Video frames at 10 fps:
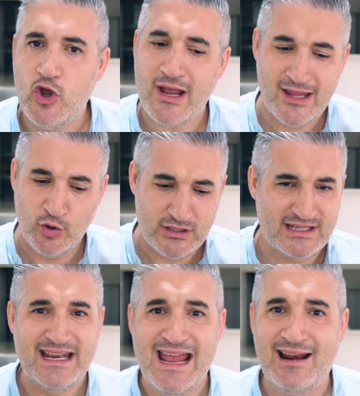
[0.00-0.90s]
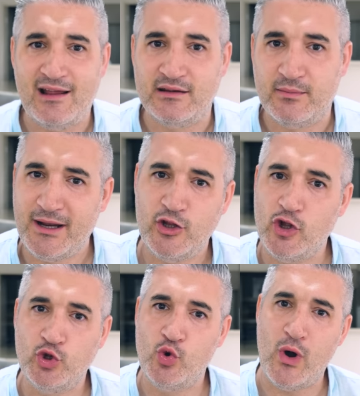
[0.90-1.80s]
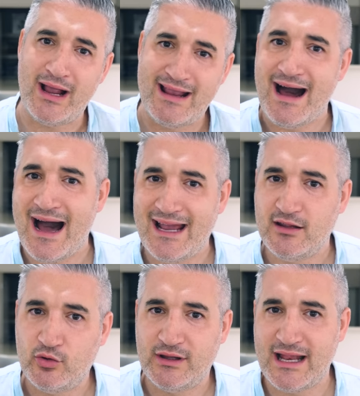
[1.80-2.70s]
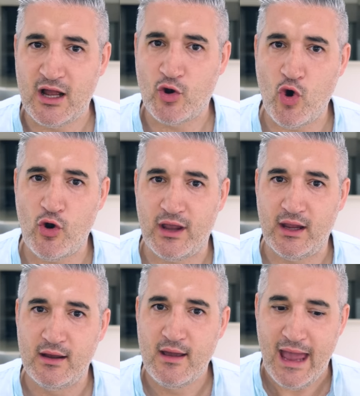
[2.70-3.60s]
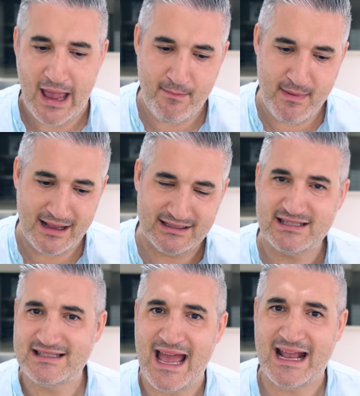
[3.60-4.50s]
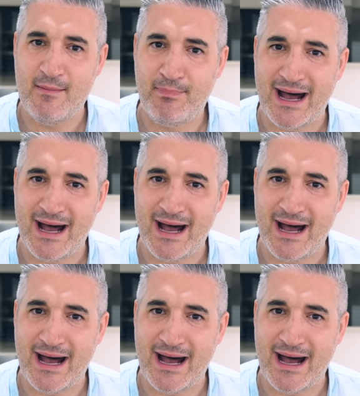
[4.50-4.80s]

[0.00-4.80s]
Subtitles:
You can do this in England, but you don't do a guide to Italian cooking and mix steak and